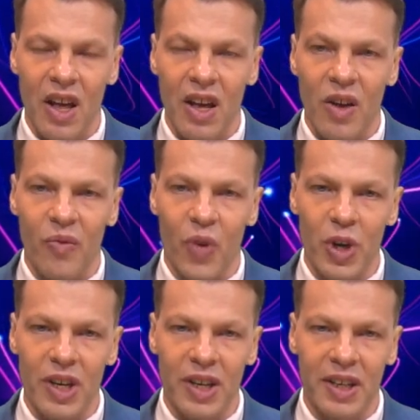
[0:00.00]

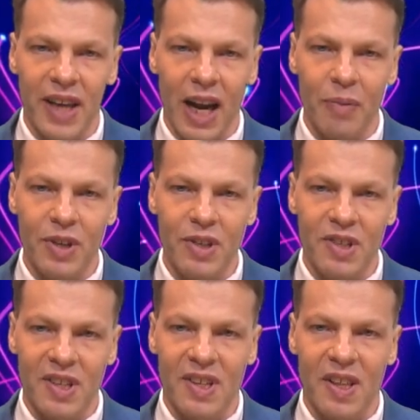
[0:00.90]
vernier
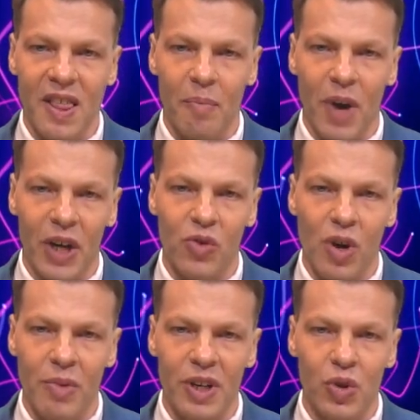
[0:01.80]
calipers,
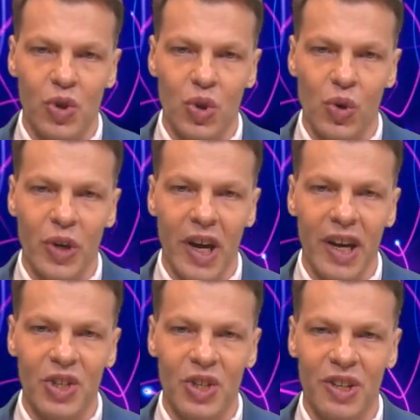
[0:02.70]
micrometer screw
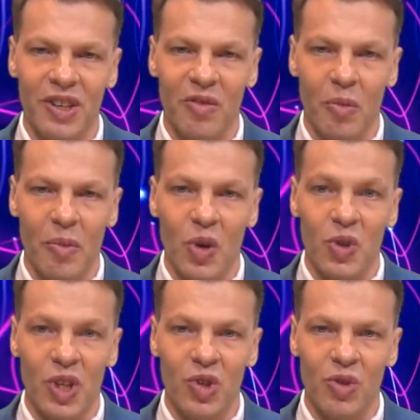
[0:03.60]
gauge. Remember those
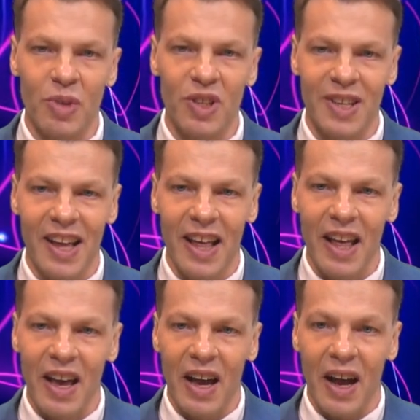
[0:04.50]
instruments.
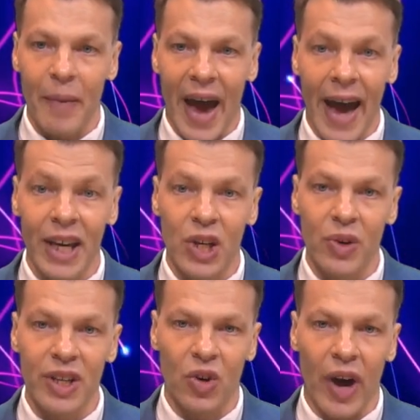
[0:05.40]

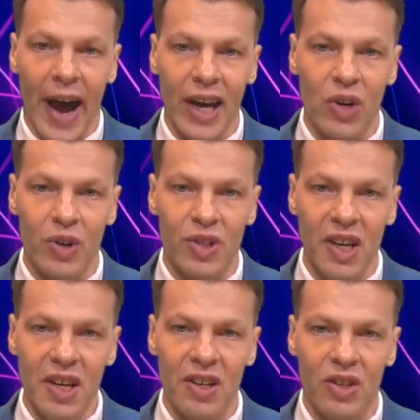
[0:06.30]
Accurate or accuracy.
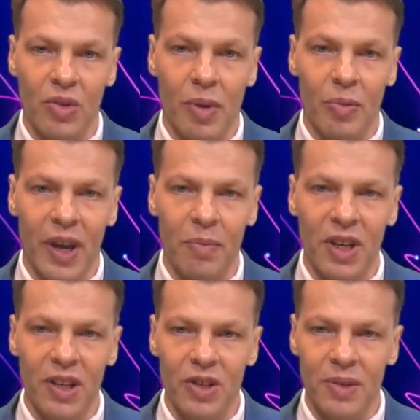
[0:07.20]
Do you remember what that
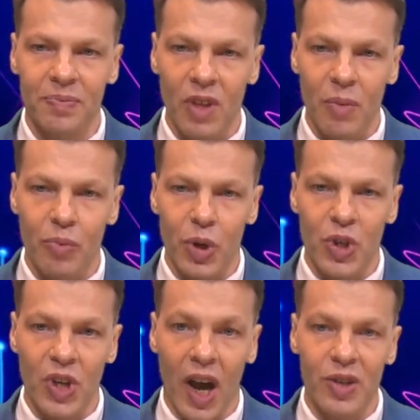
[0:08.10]
means?
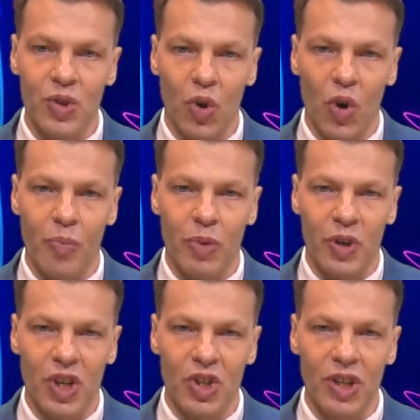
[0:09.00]
Precise or
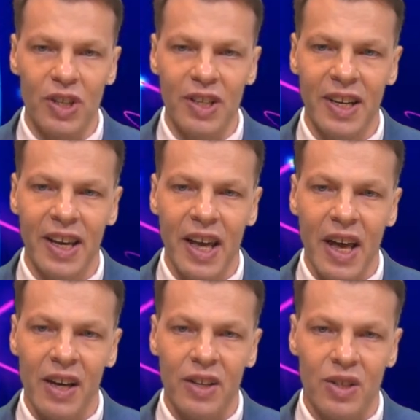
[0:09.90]
precision,
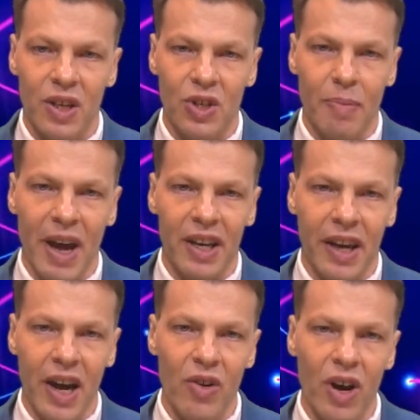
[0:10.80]
systematic
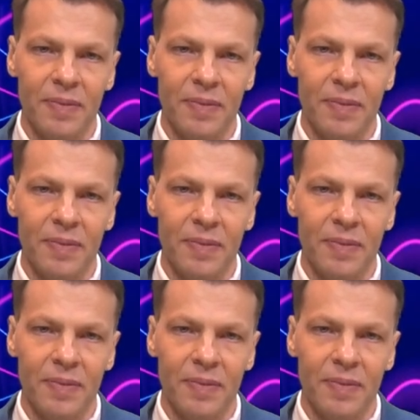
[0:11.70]
error,